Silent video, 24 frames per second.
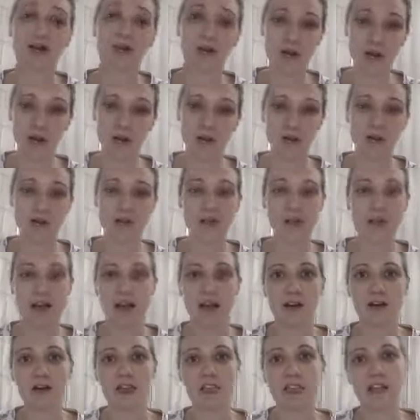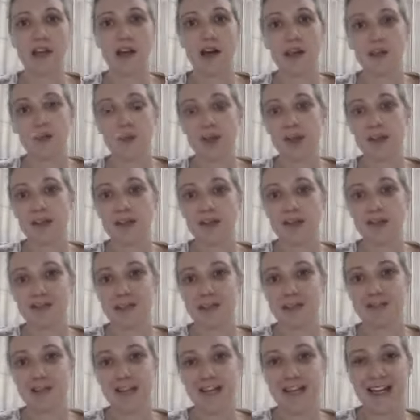of course, the irony that I'm behind a
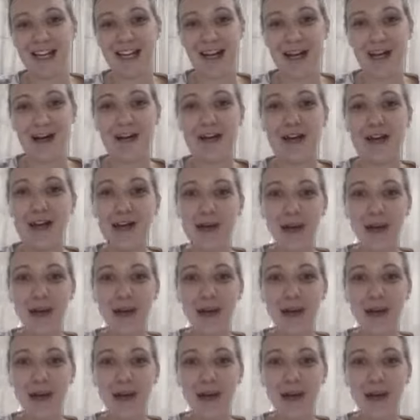screen right now,